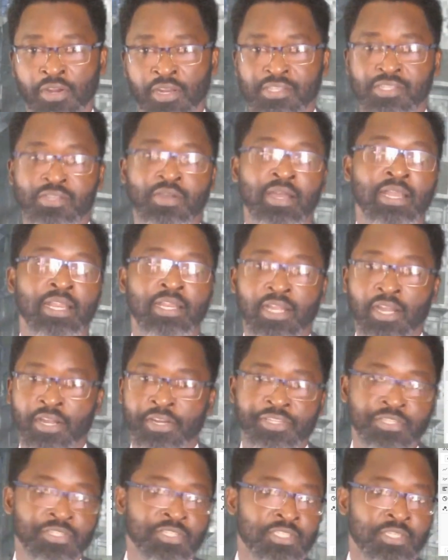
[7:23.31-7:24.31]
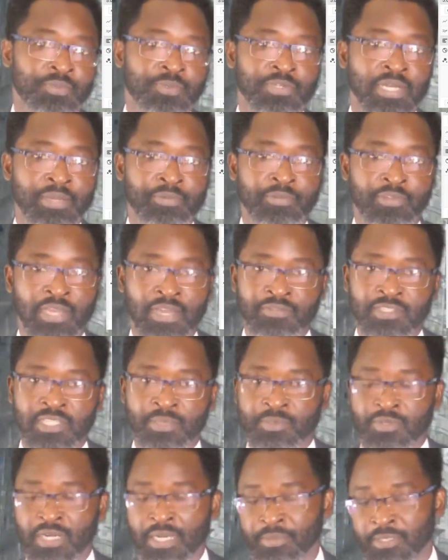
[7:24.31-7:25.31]
And so I encourage you to subscribe. If you haven't
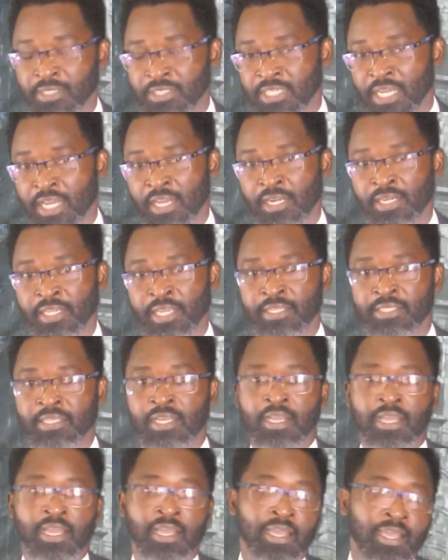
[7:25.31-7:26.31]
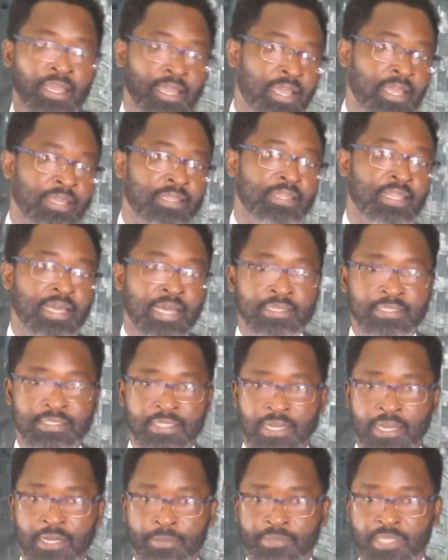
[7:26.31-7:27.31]
subscribed to this channel yet, hit that
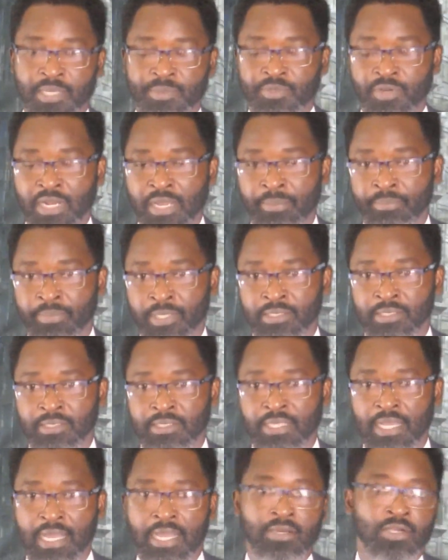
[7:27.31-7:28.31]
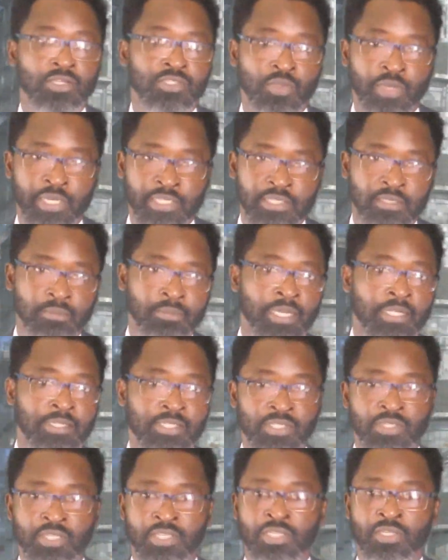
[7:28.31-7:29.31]
subscribe button, and also hit the bell
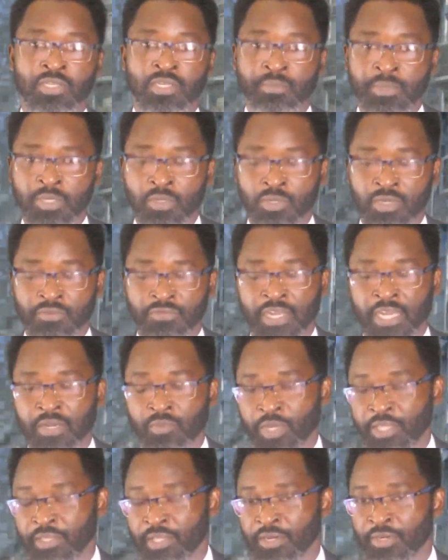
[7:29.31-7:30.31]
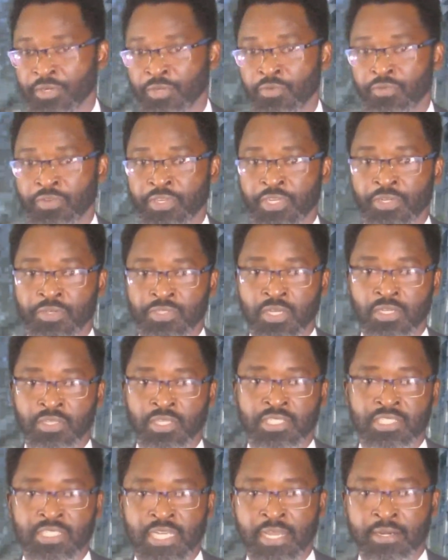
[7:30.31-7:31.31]
so that you can be notified when there are new videos on
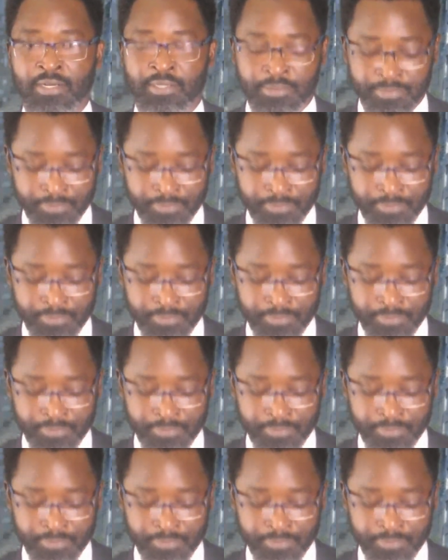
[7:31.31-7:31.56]
this channel.